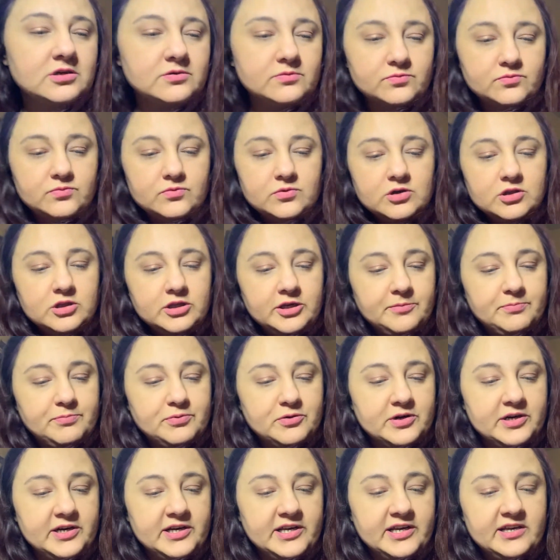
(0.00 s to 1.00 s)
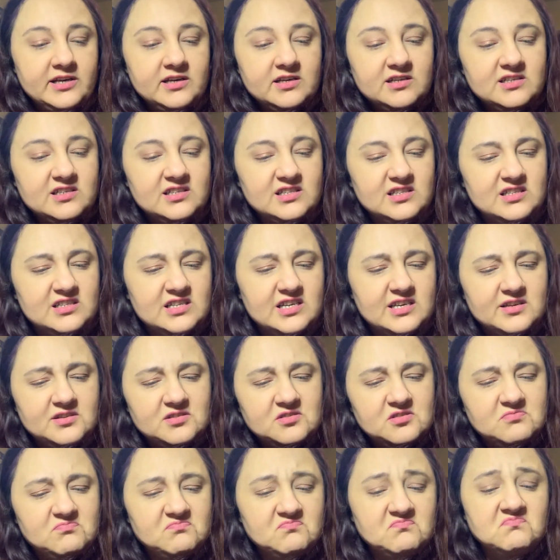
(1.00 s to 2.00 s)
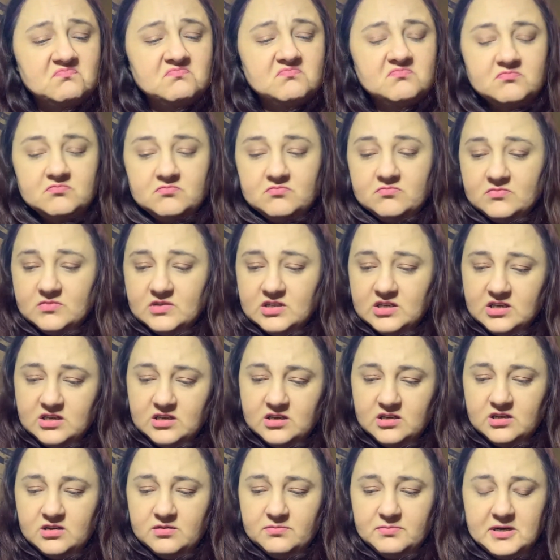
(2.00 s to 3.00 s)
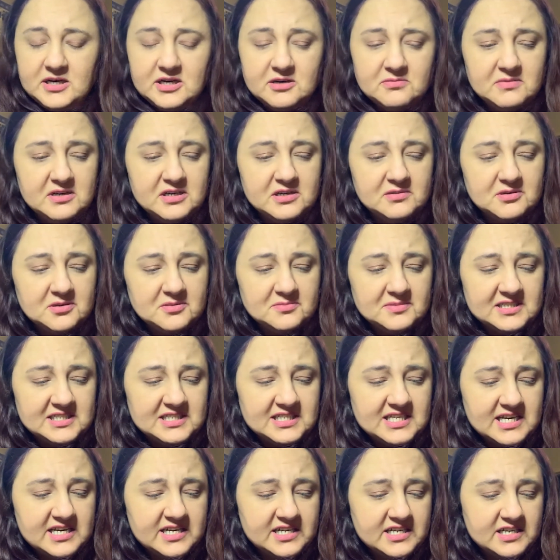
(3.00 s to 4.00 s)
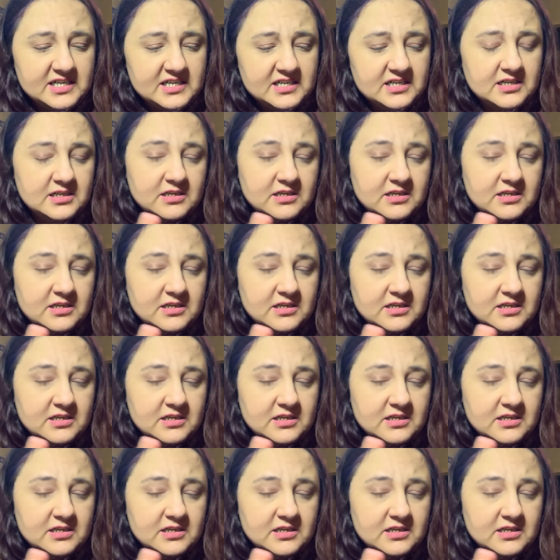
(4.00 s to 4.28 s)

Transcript: are really pretty. That Bare Minimum is kind of